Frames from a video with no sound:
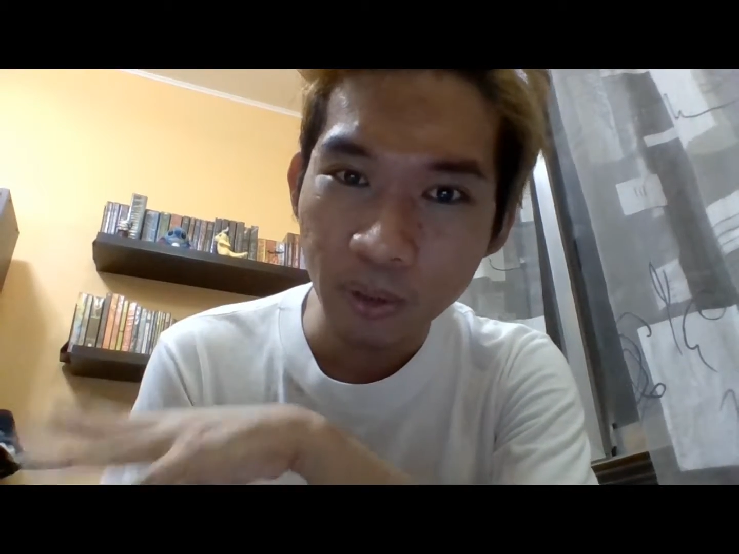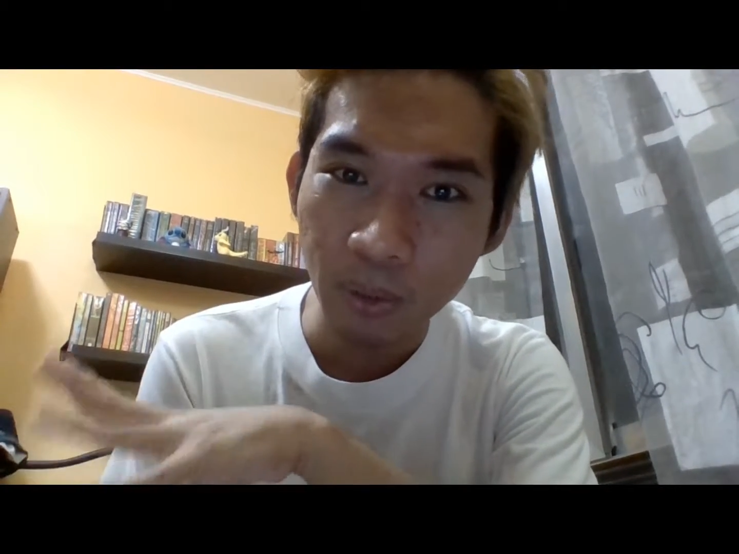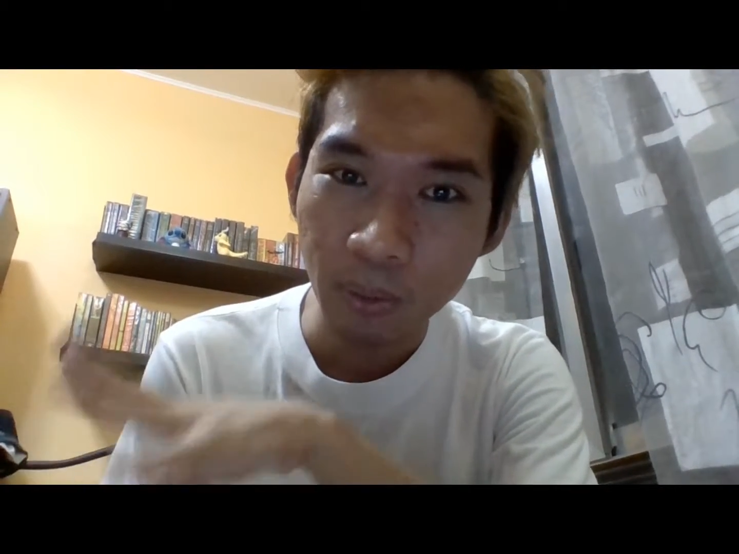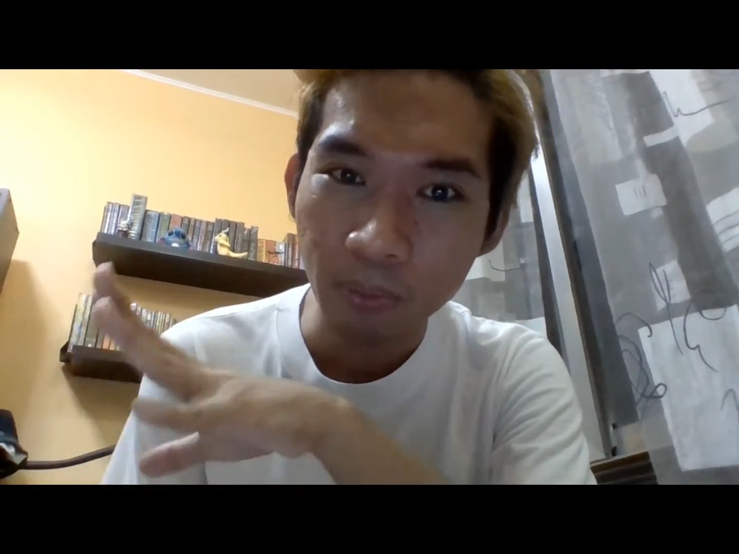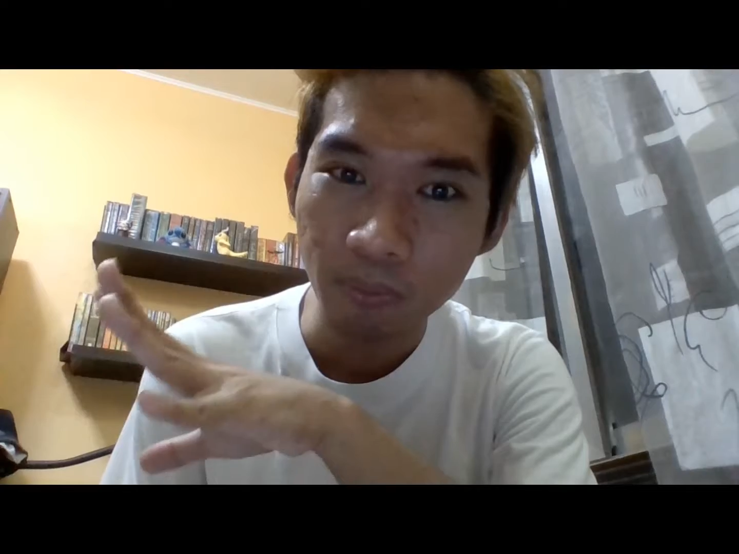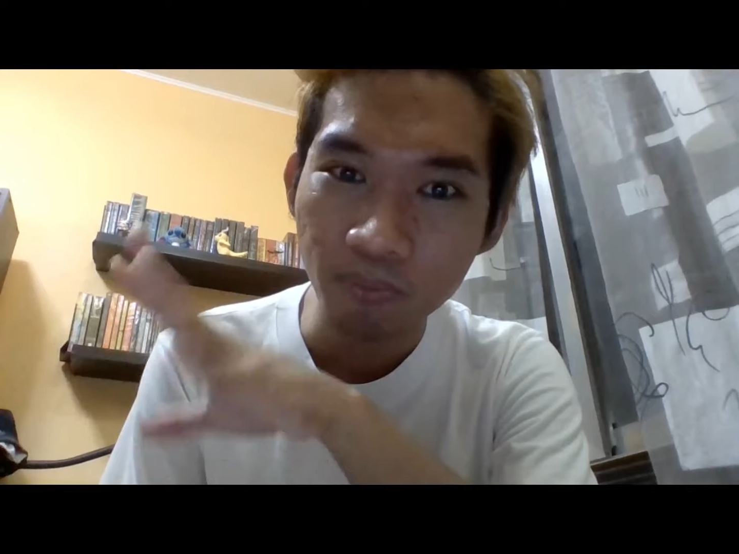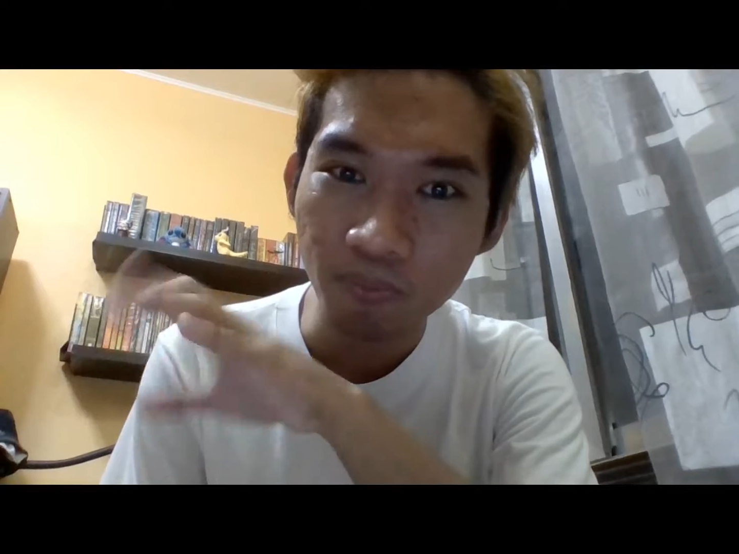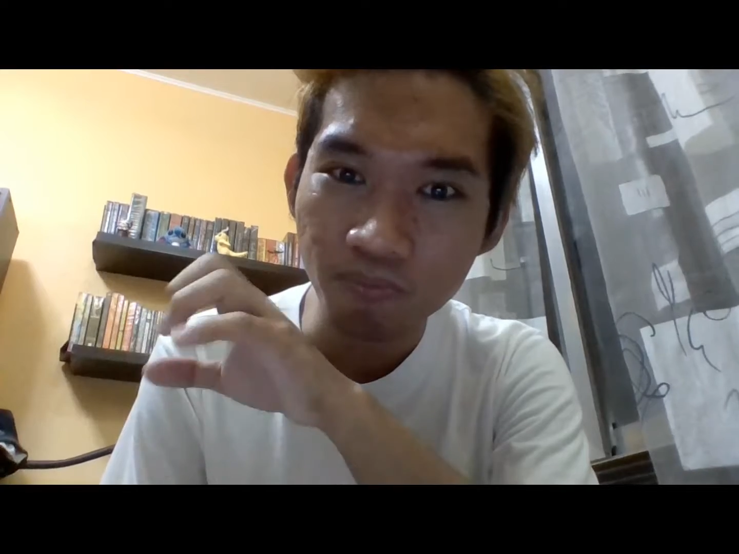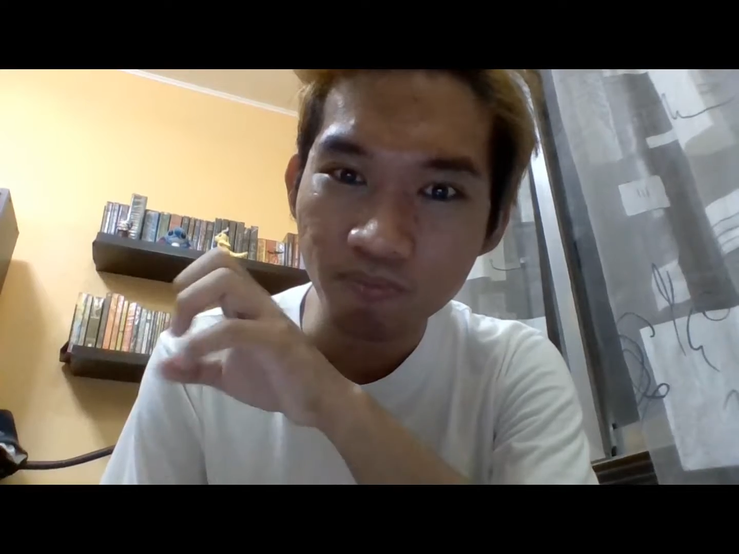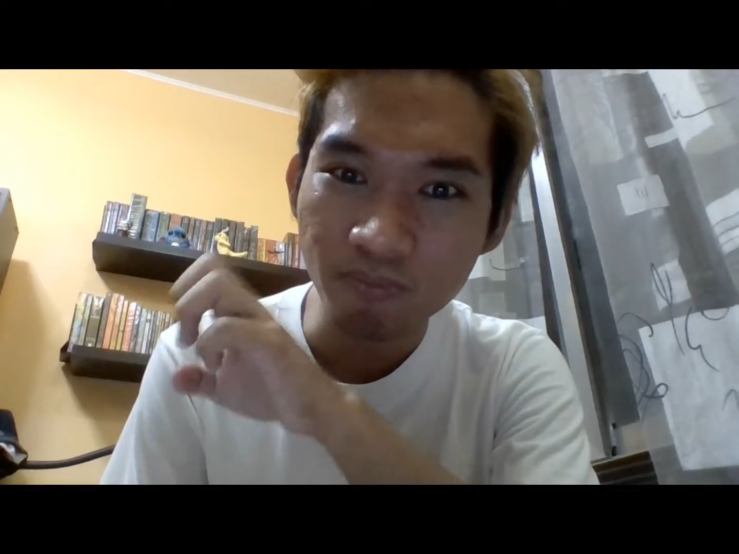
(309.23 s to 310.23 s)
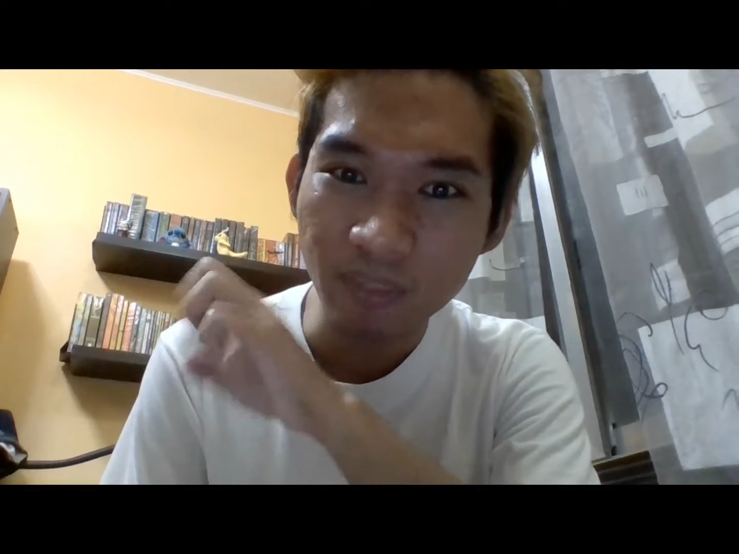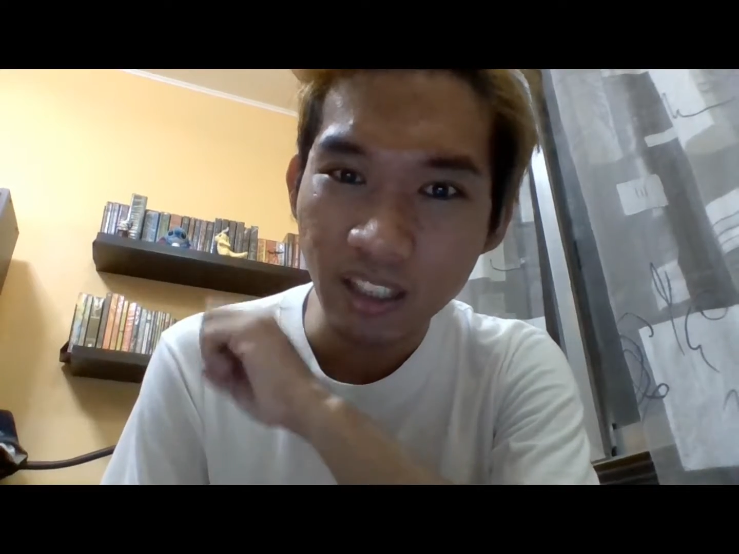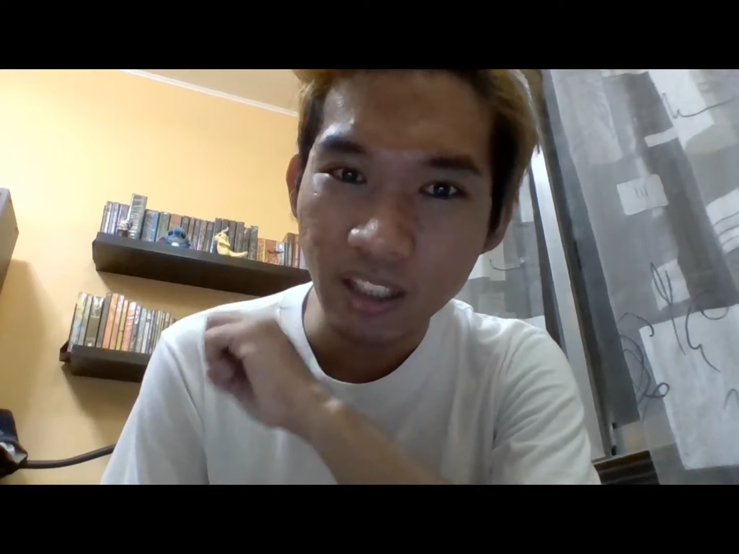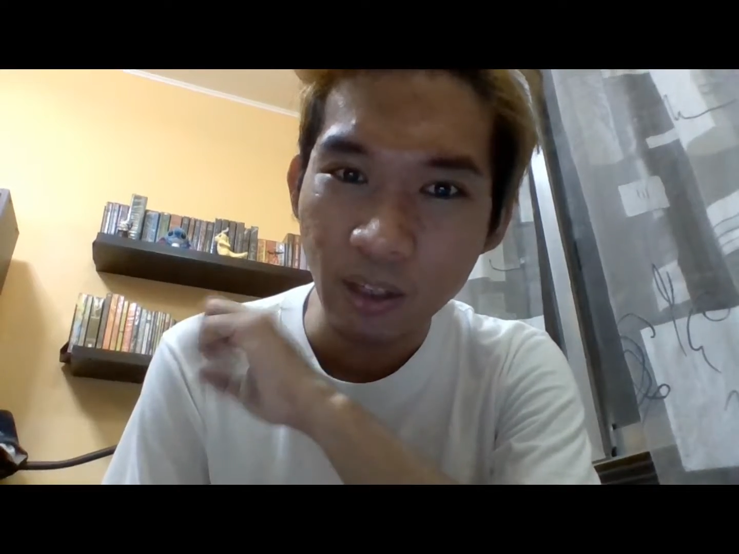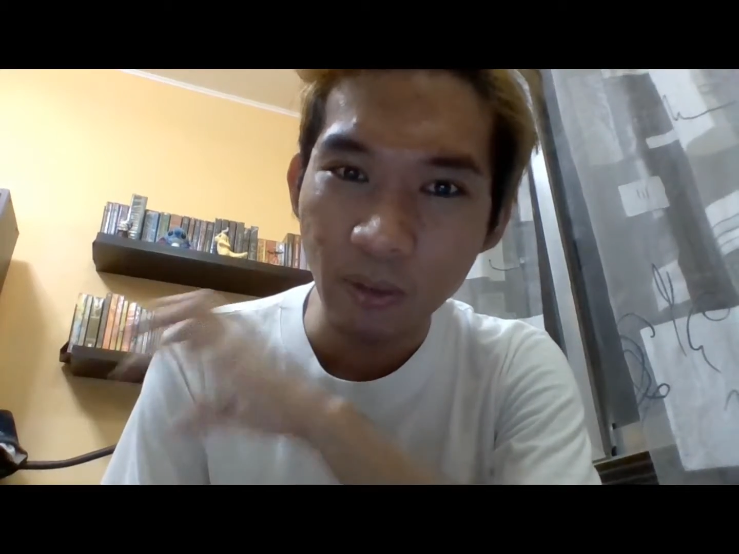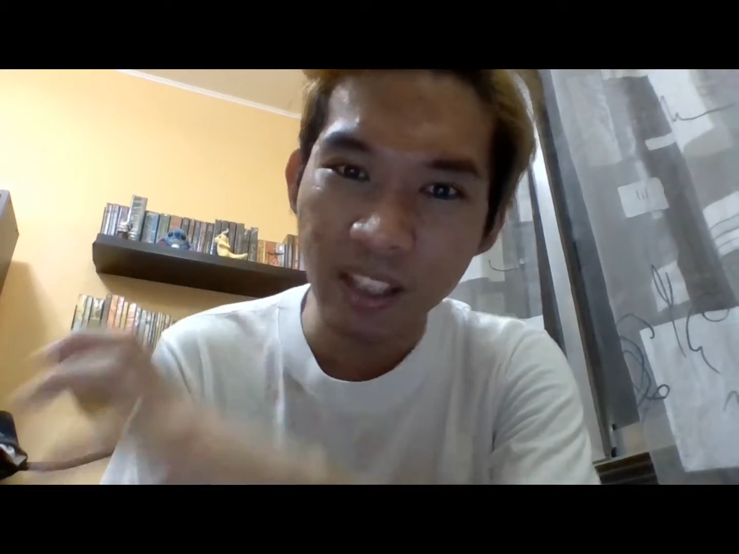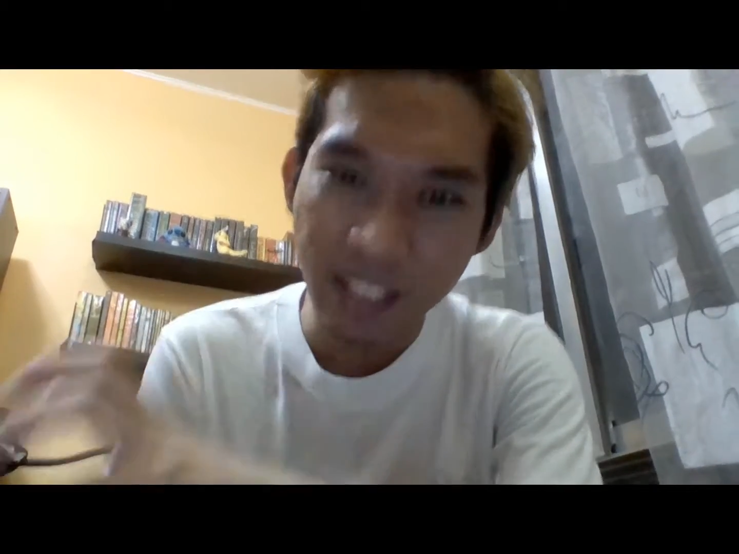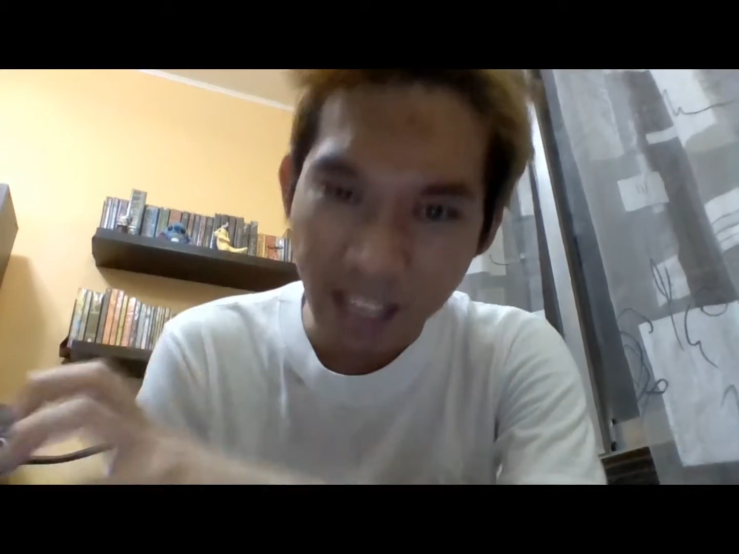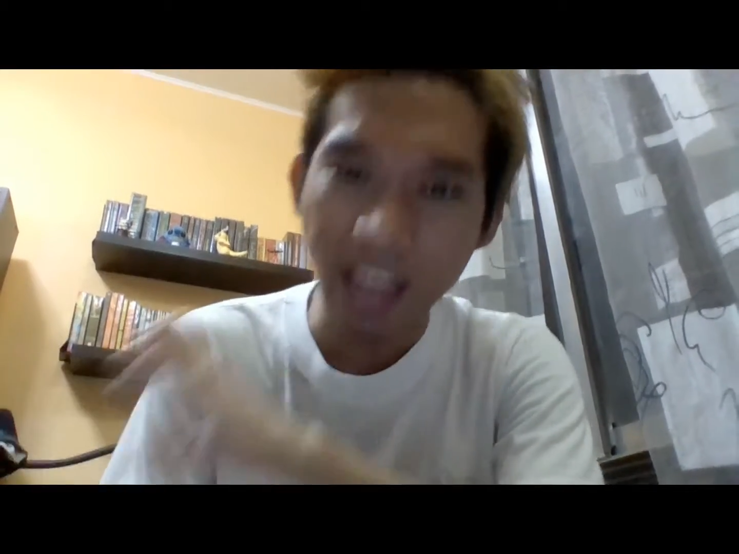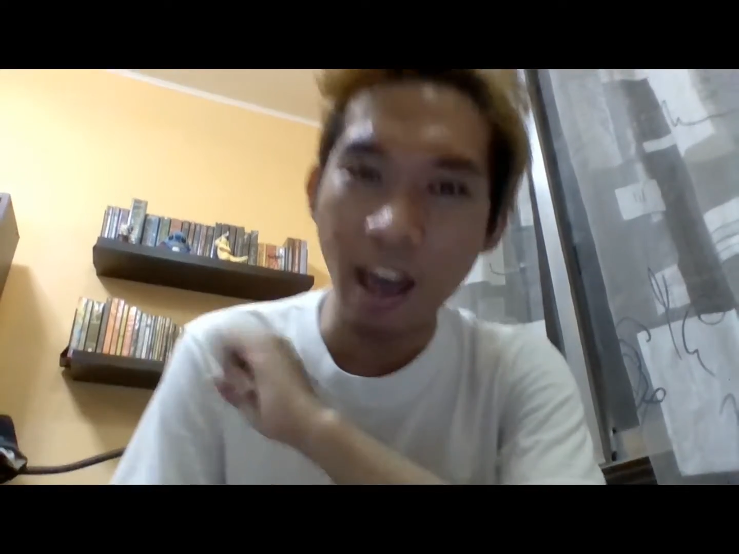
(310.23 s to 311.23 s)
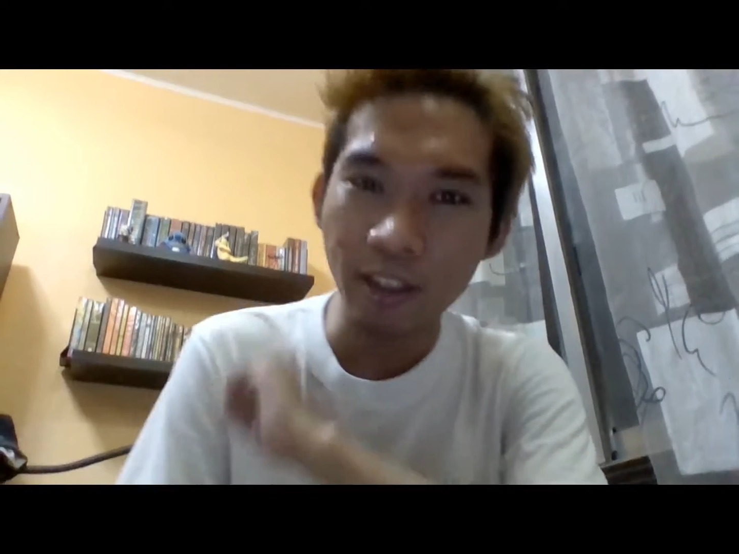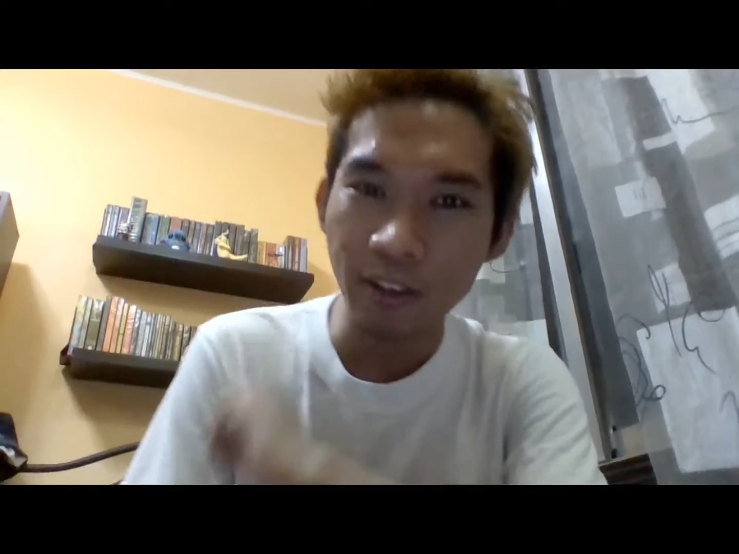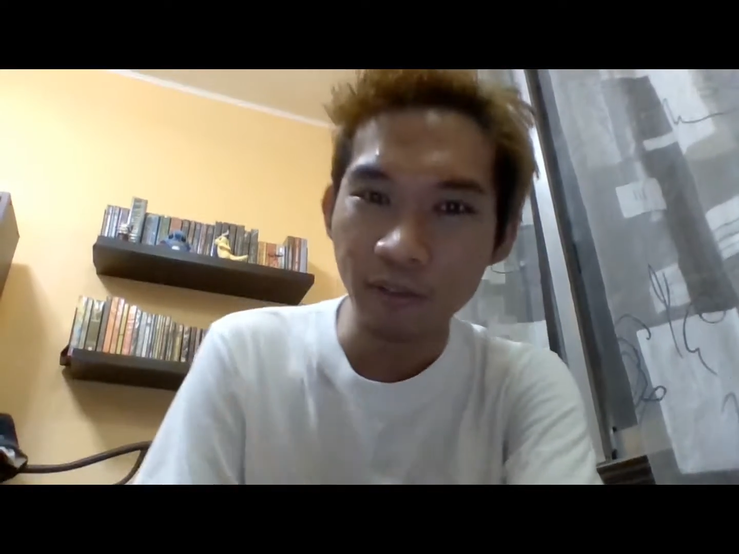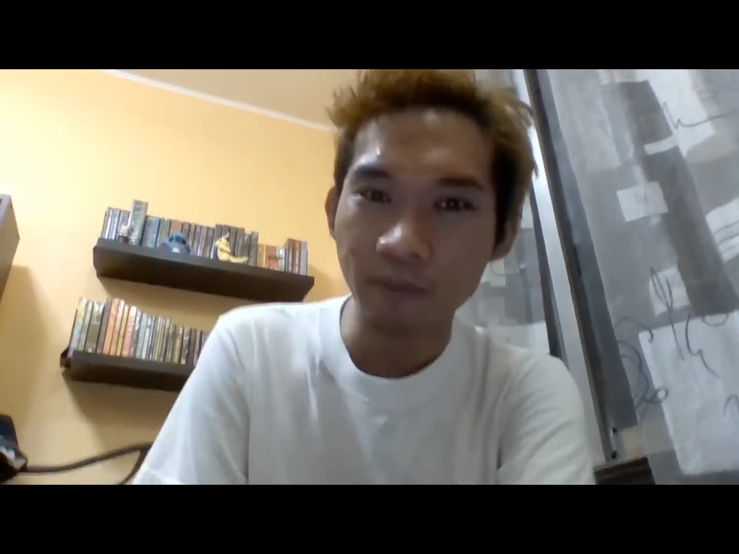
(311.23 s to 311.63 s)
to, get out of